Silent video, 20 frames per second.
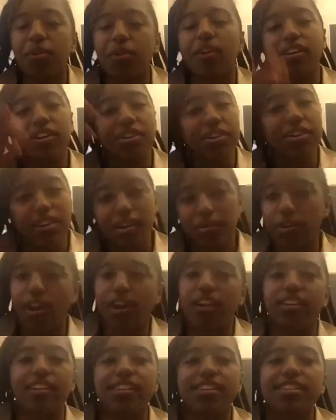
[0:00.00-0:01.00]
our incredible
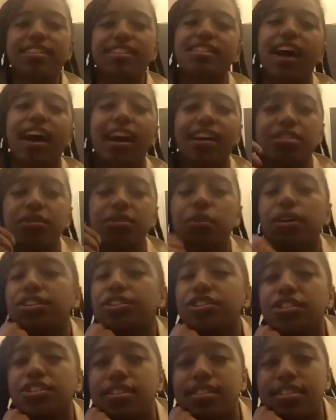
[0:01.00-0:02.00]
audience, to ask
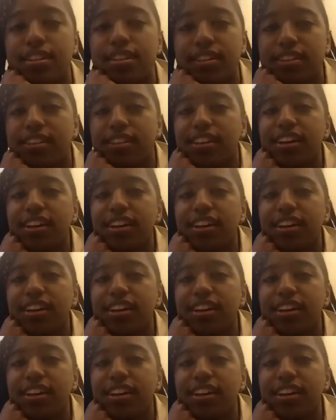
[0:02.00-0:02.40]
questions and